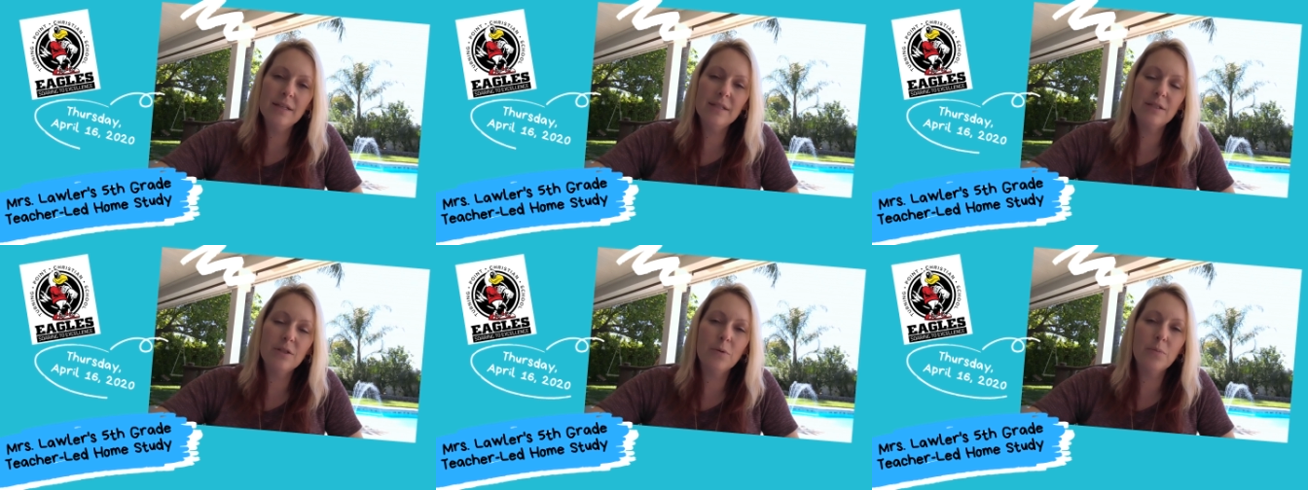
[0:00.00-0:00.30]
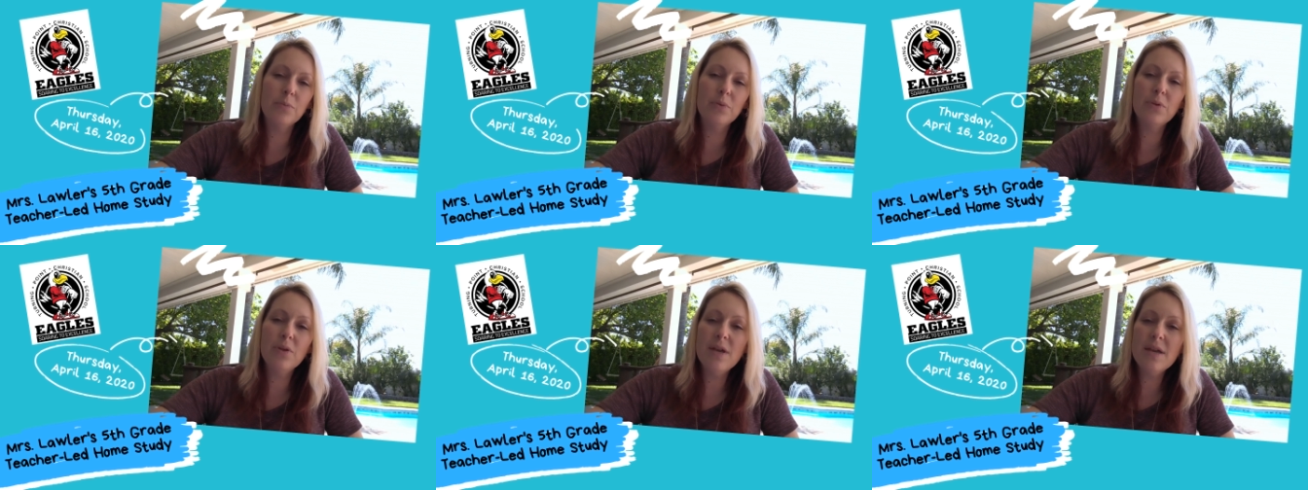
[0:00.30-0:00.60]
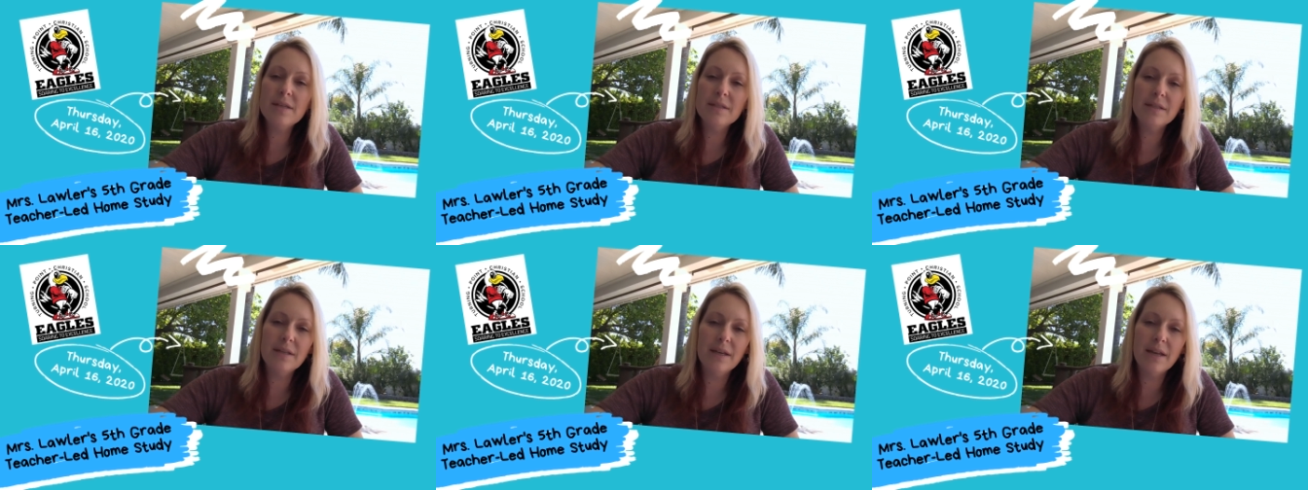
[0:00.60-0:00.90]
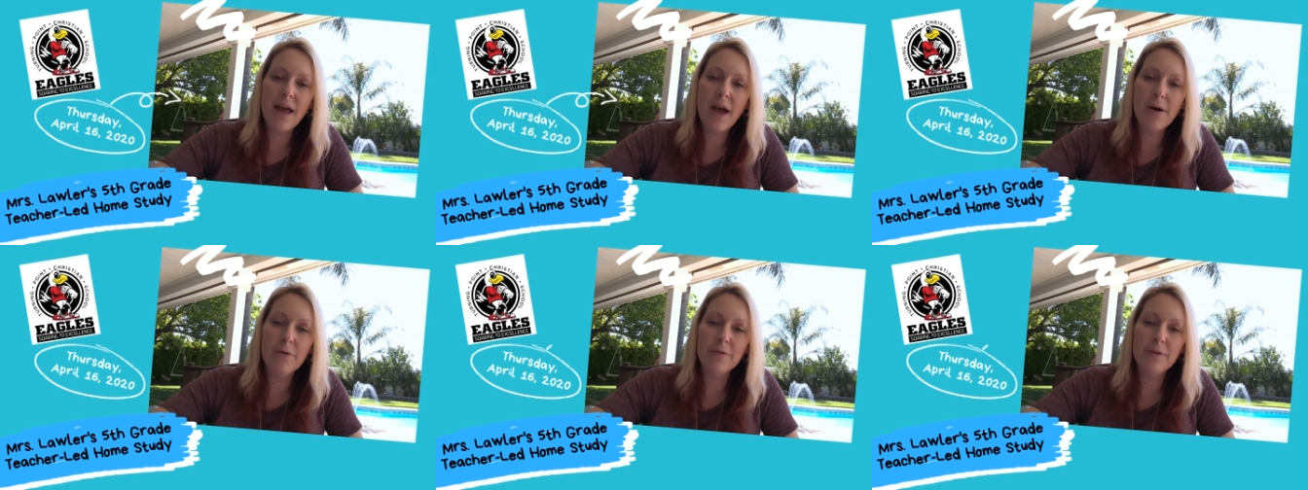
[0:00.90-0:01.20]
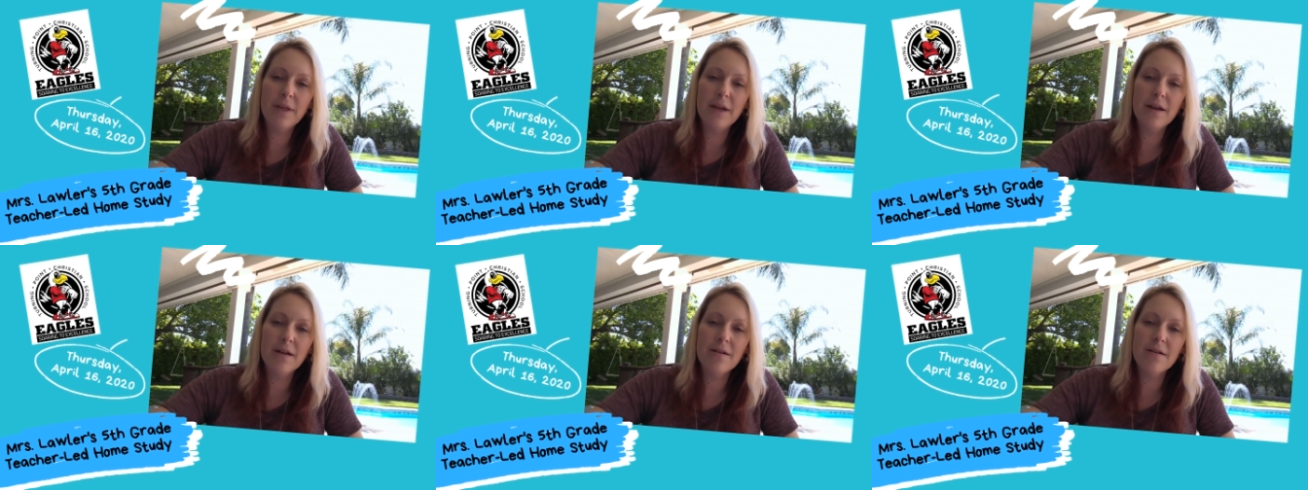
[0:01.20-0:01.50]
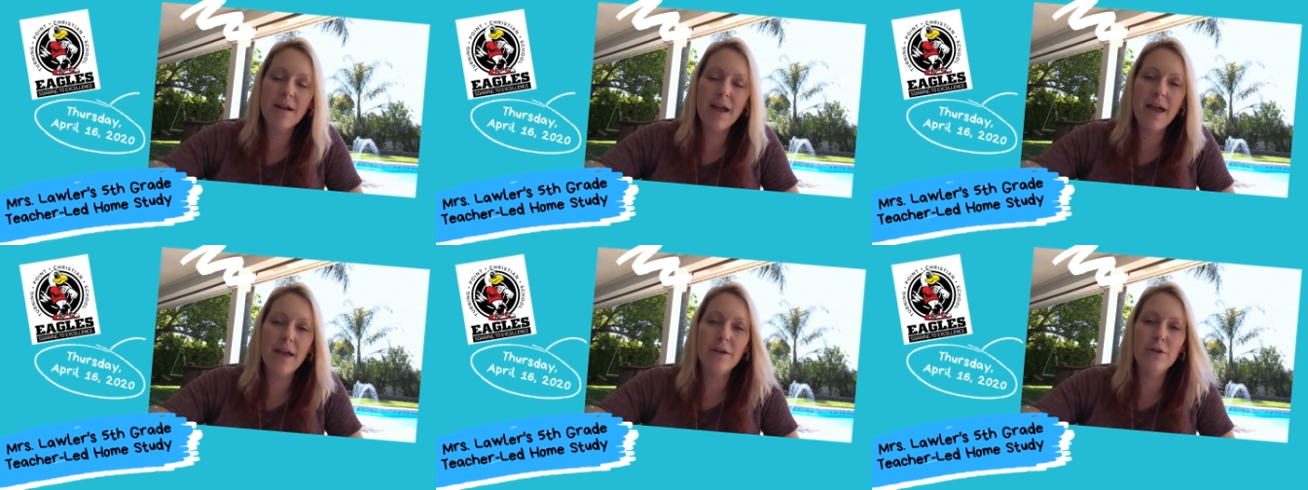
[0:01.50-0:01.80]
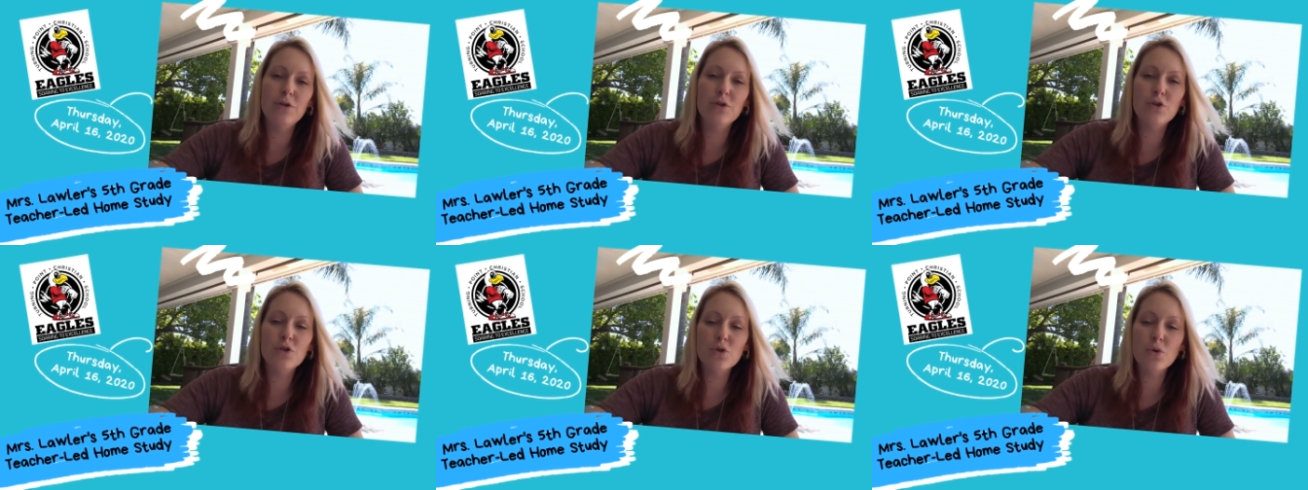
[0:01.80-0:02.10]
So please get out there and
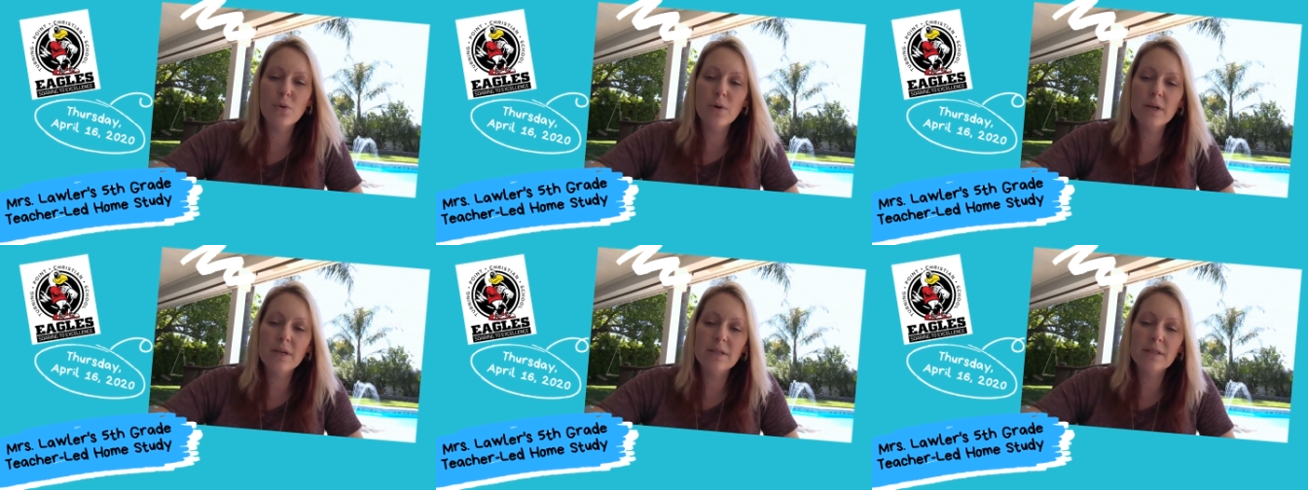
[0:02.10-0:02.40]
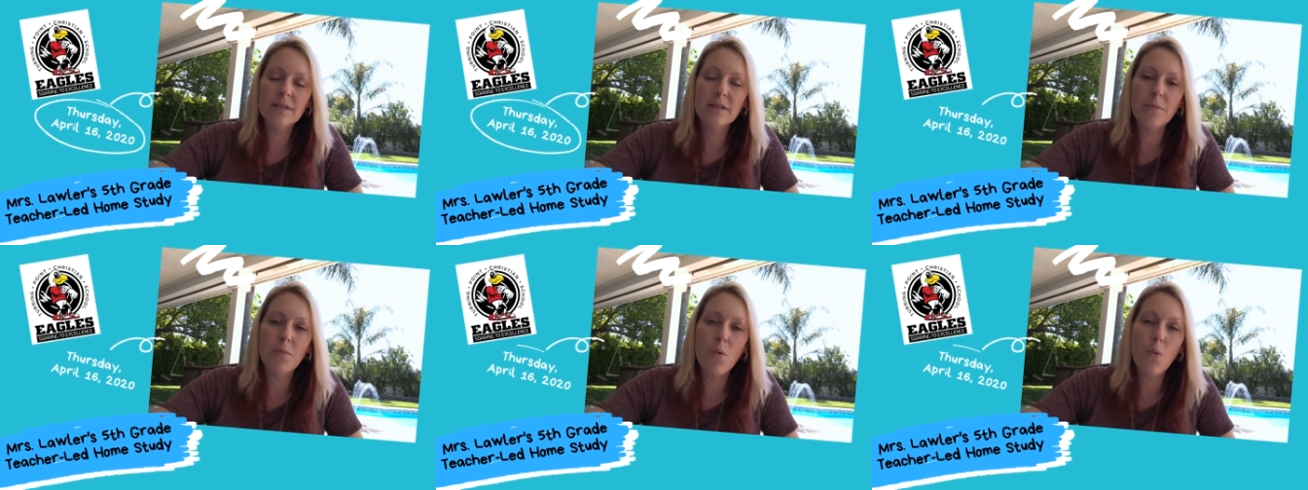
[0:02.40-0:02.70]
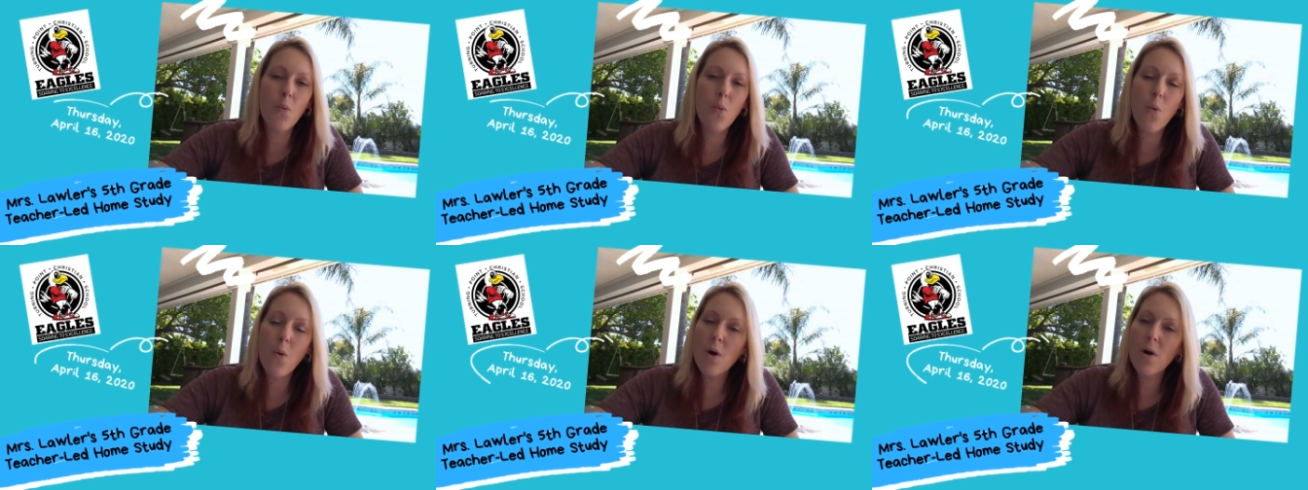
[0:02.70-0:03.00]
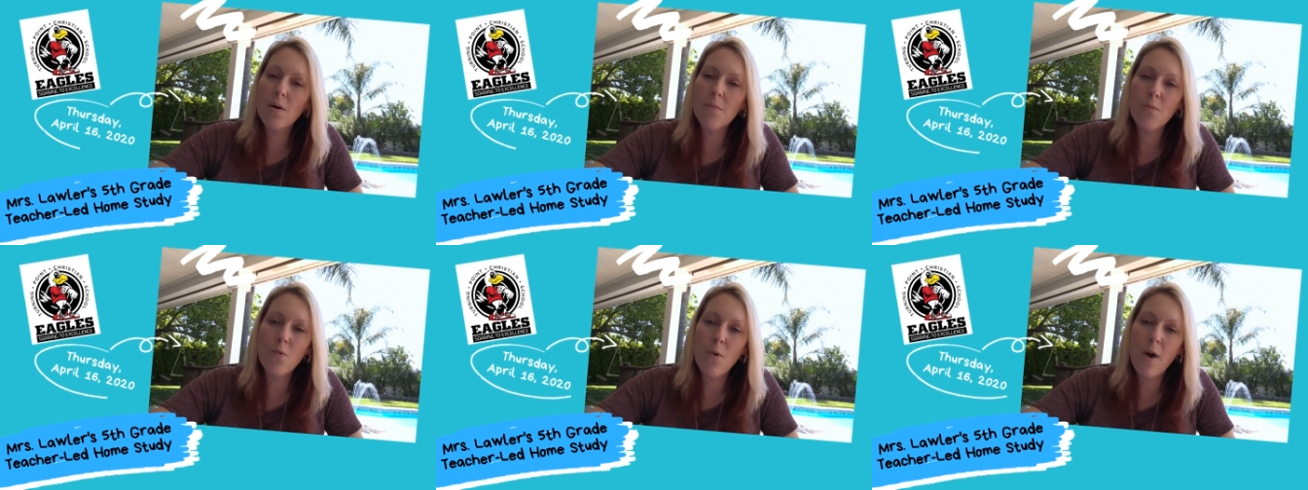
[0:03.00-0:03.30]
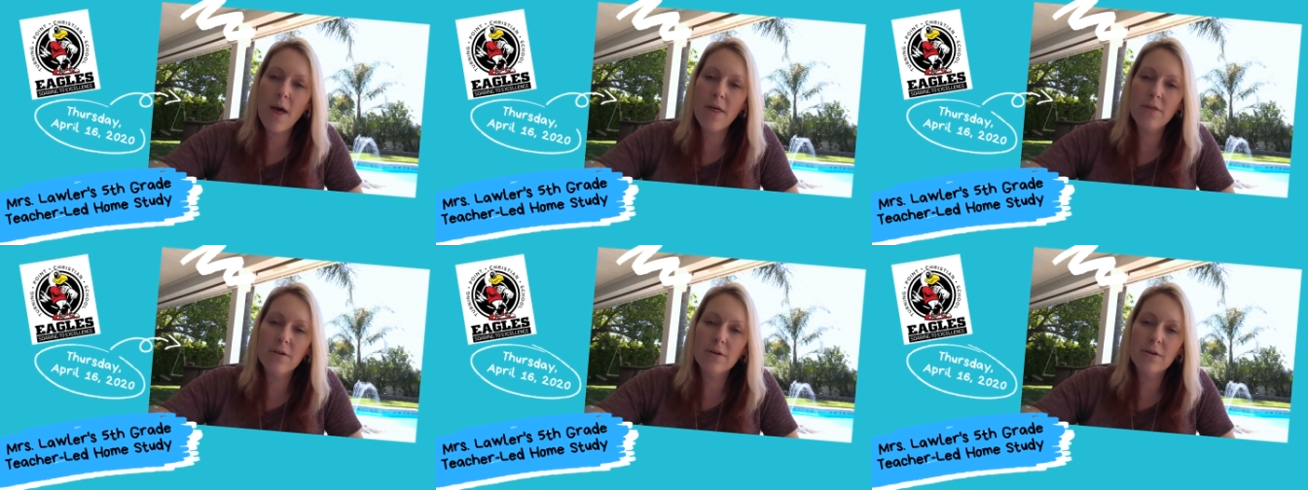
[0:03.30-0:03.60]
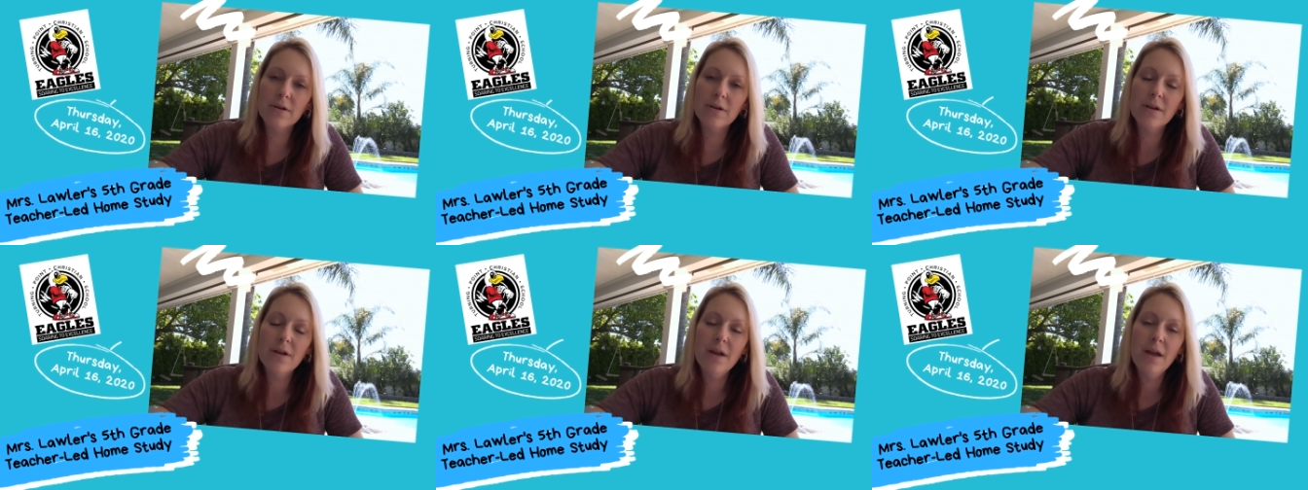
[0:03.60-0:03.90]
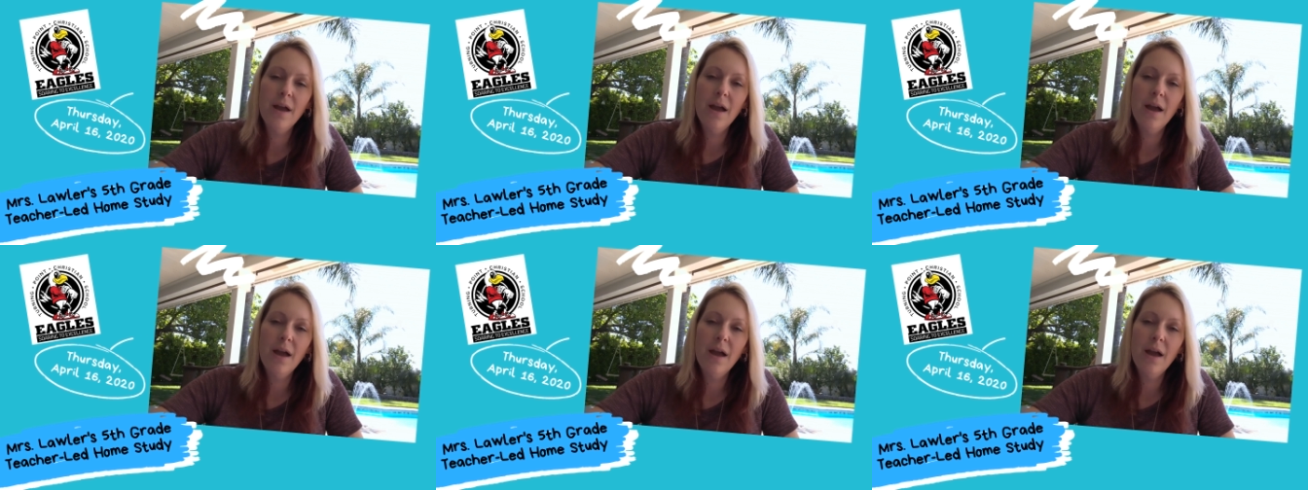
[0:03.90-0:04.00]
enjoy some warm weather.